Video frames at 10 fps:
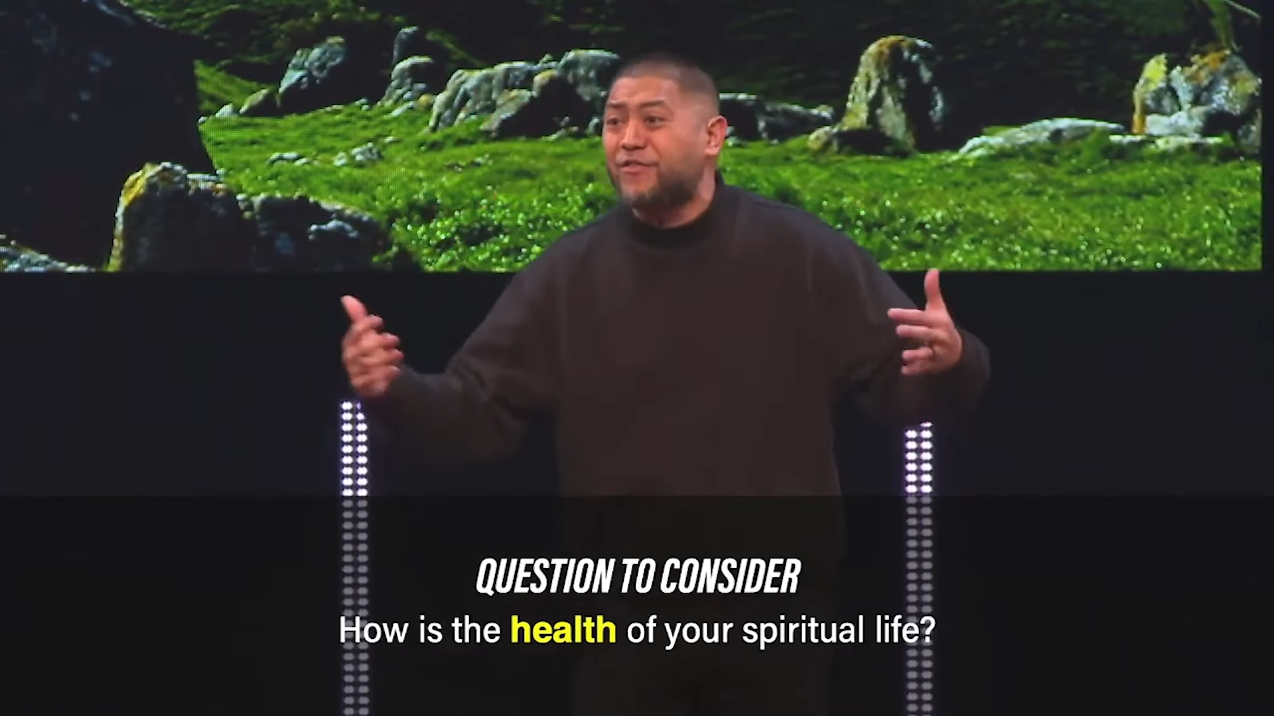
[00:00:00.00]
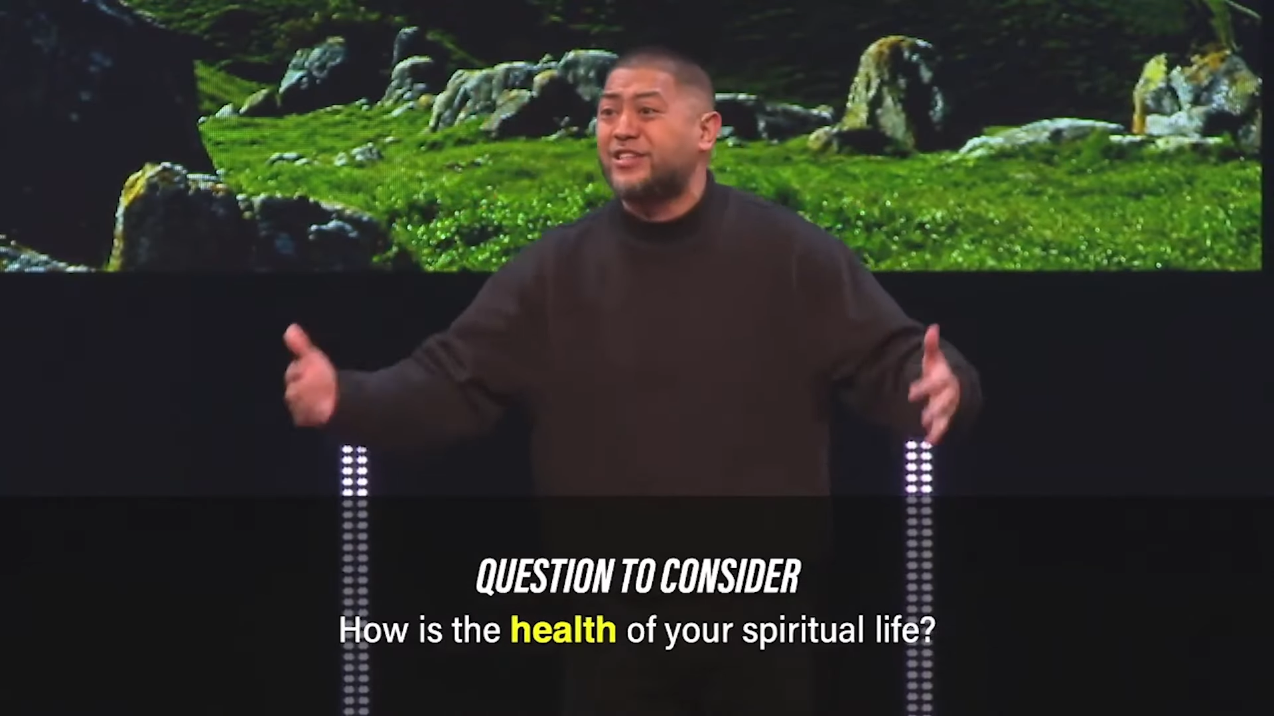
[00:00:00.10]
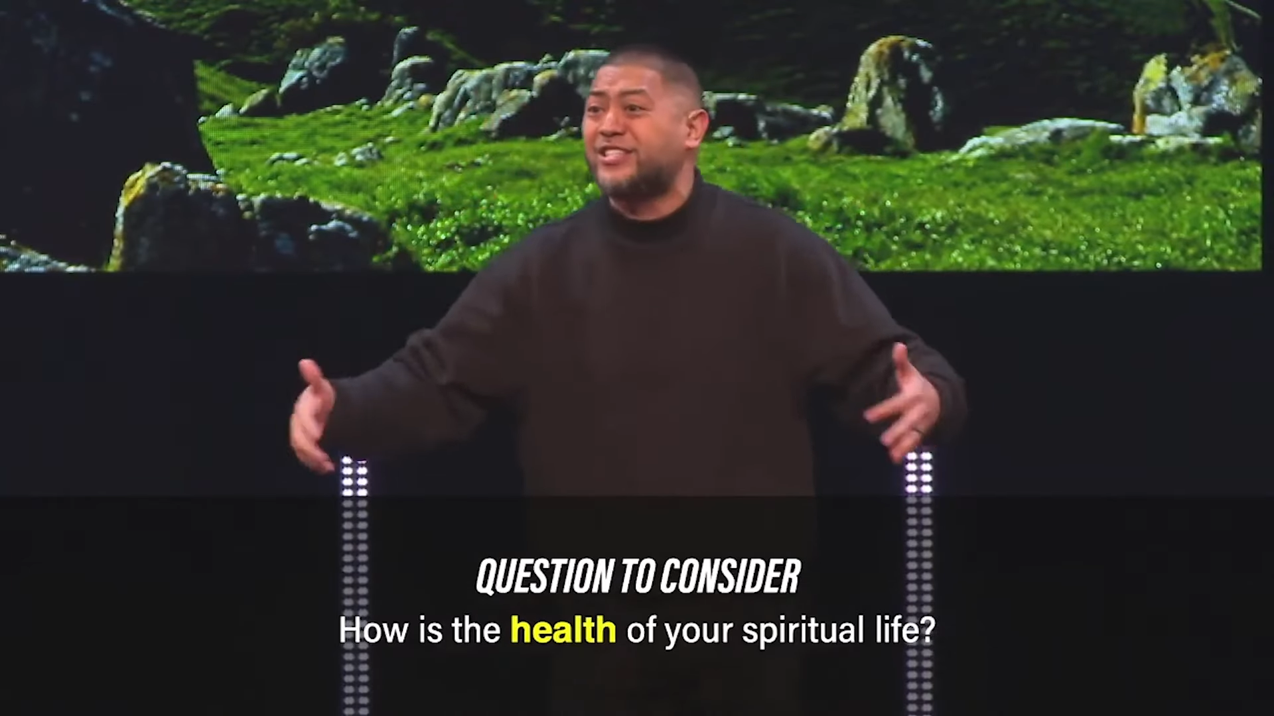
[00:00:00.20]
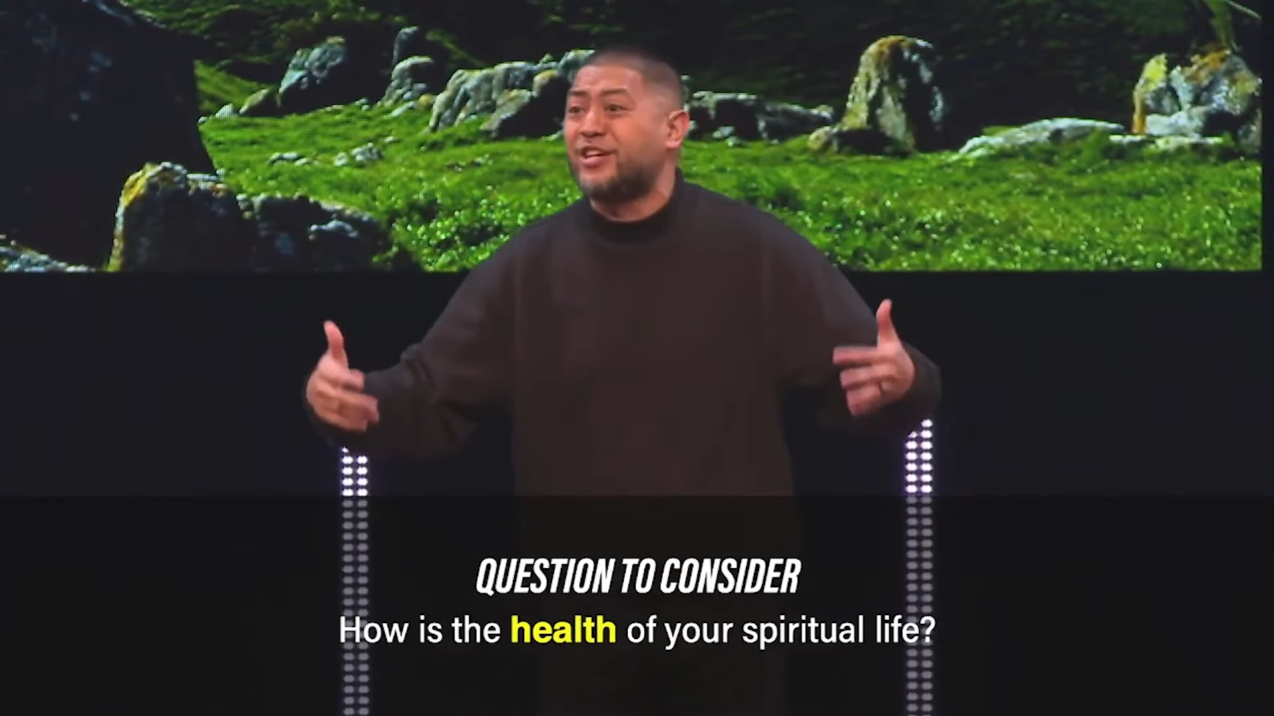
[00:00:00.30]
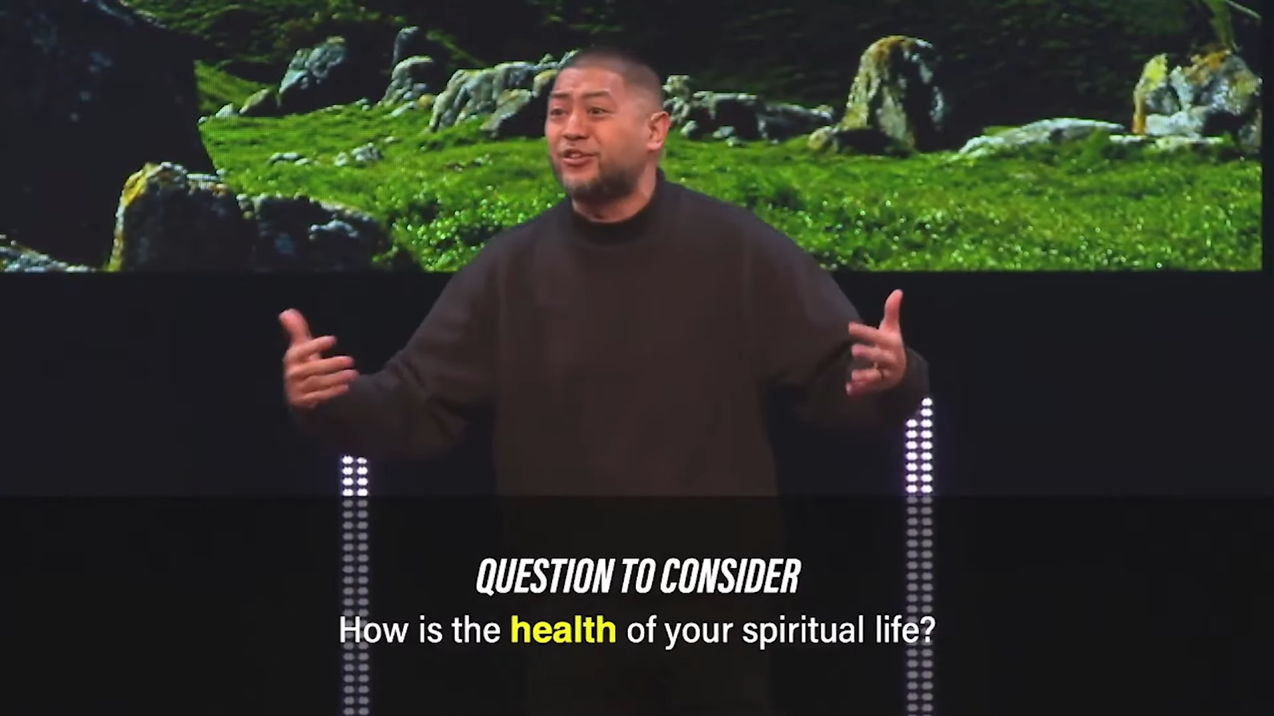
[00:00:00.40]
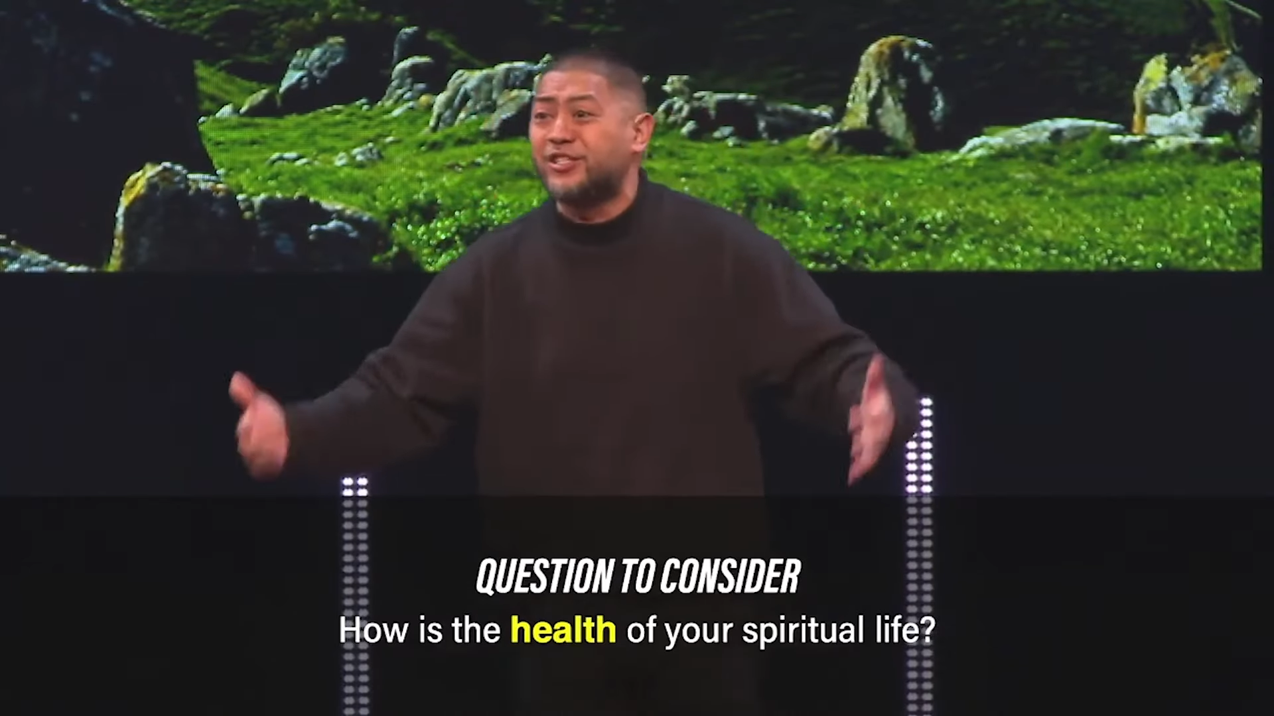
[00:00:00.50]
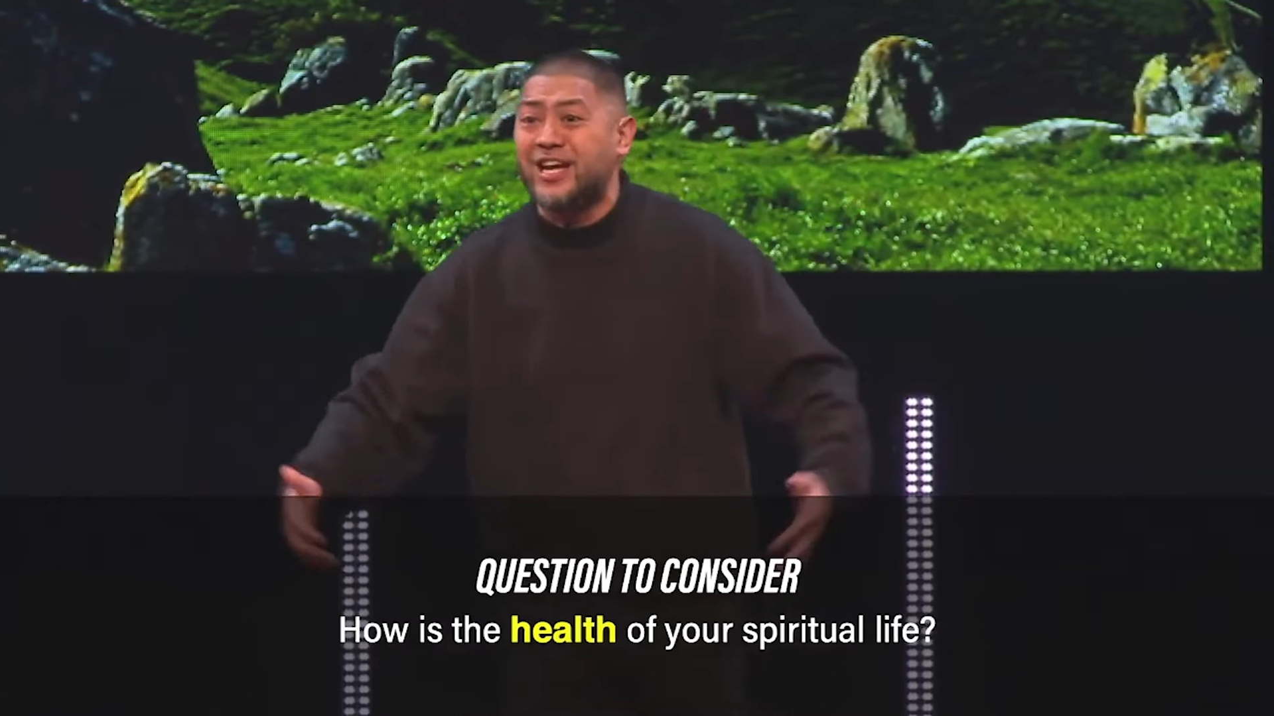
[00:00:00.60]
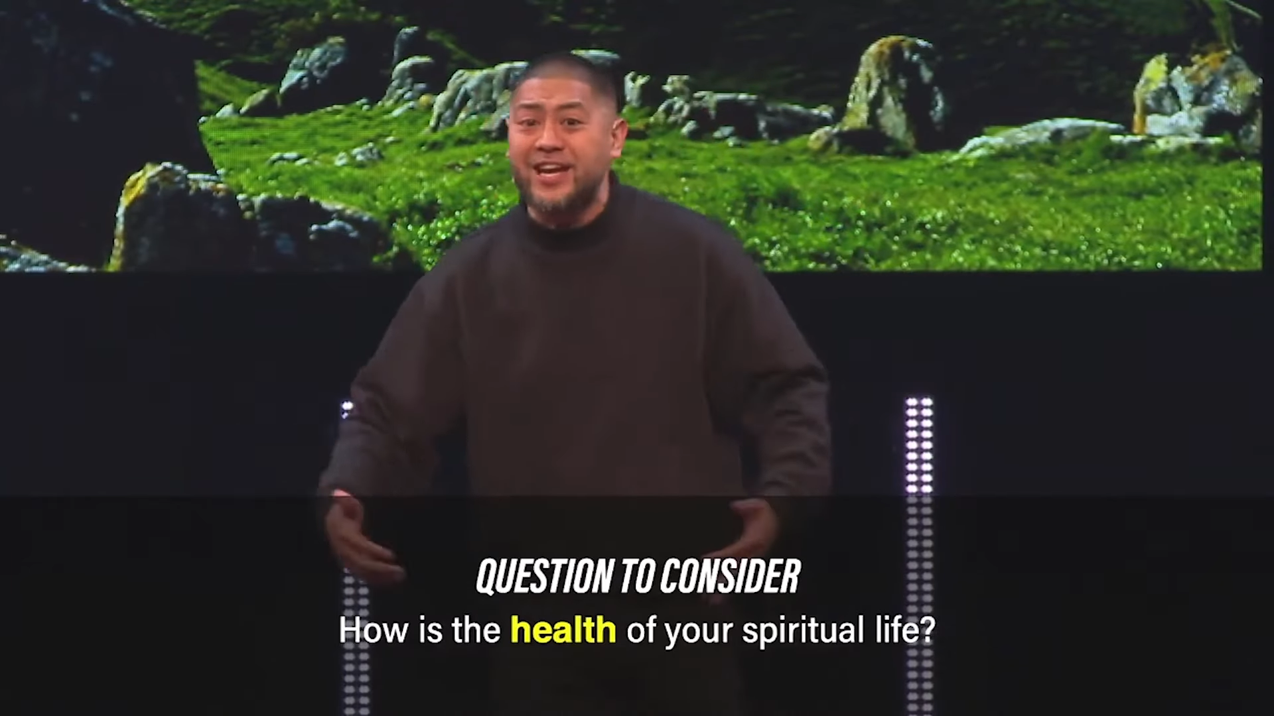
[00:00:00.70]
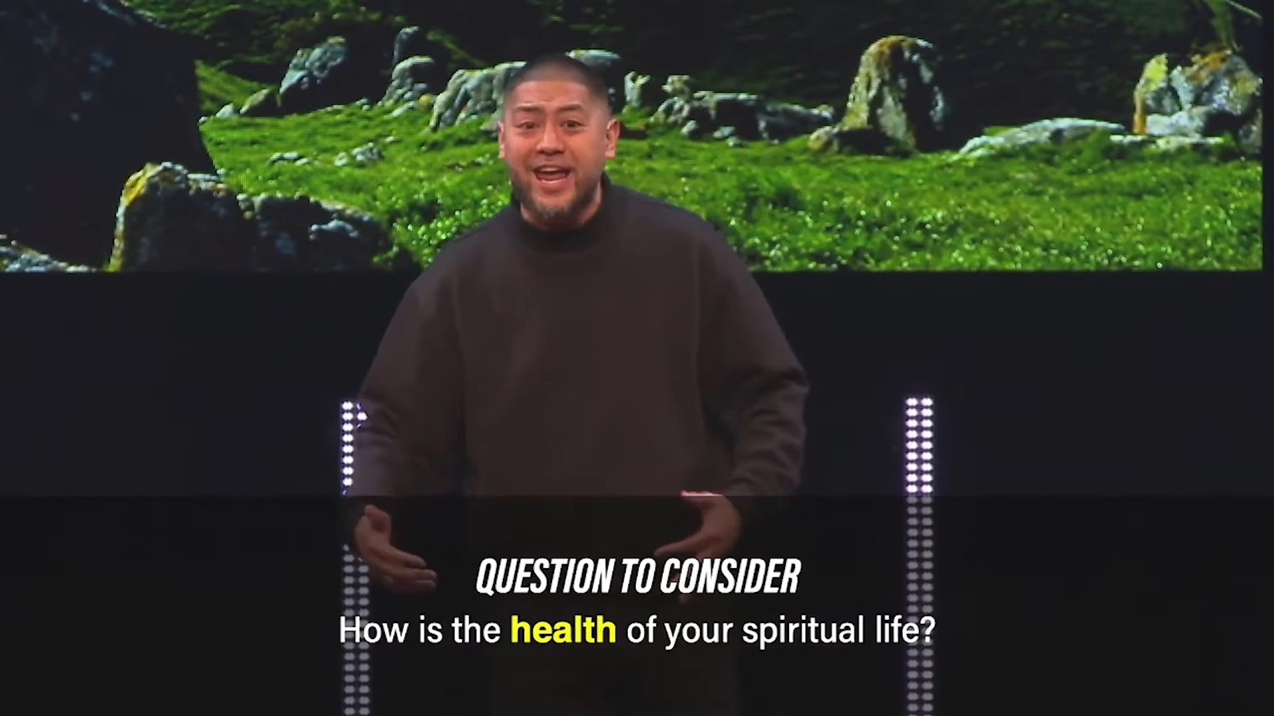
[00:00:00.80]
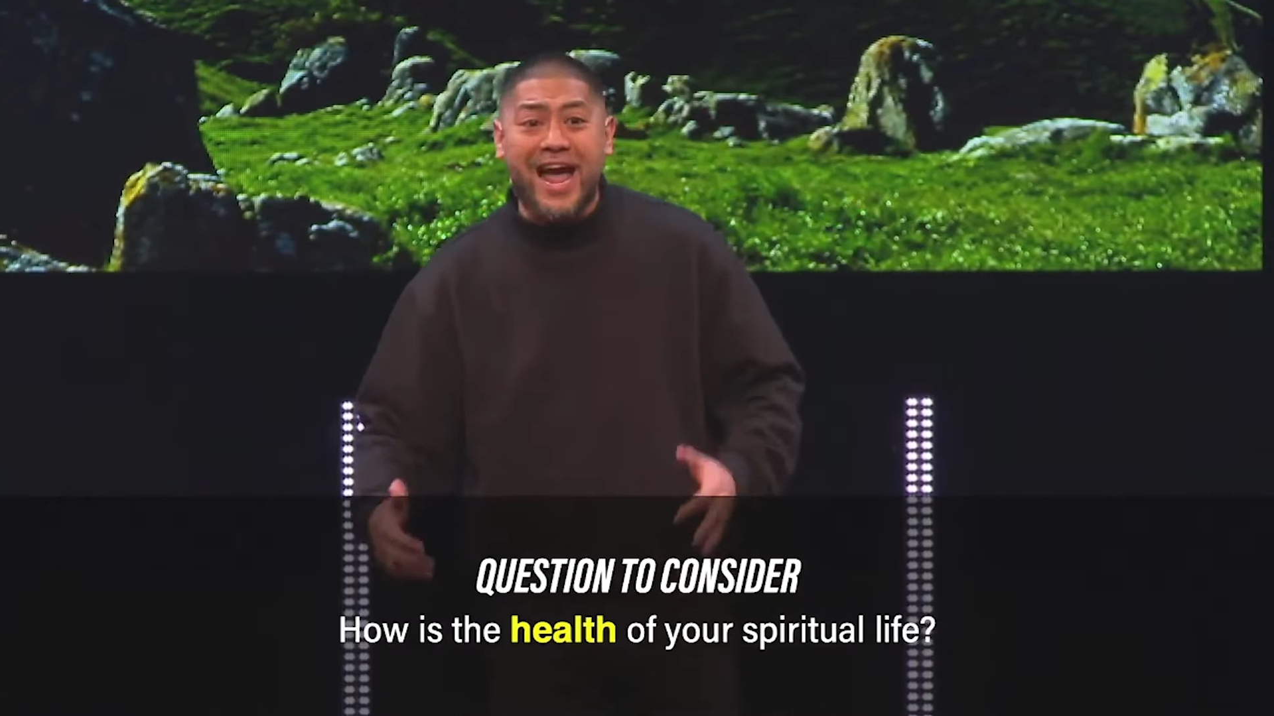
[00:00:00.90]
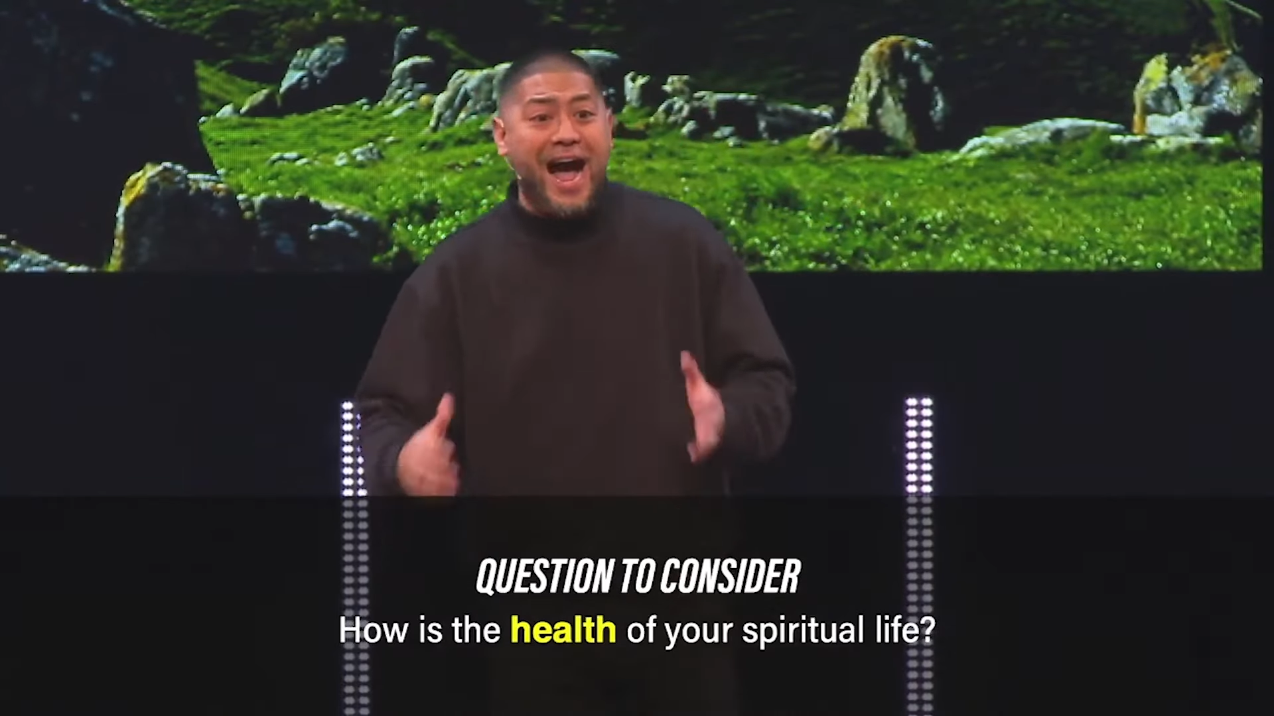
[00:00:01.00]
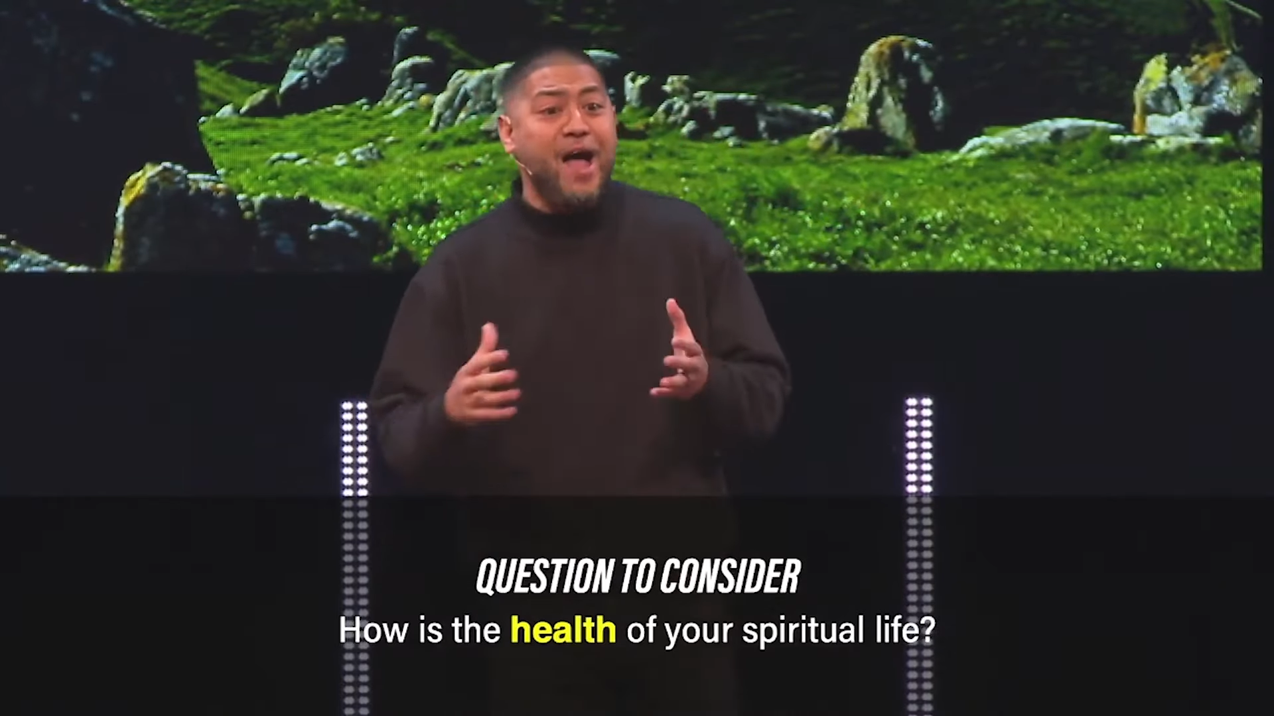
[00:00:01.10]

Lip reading: every single Sunday.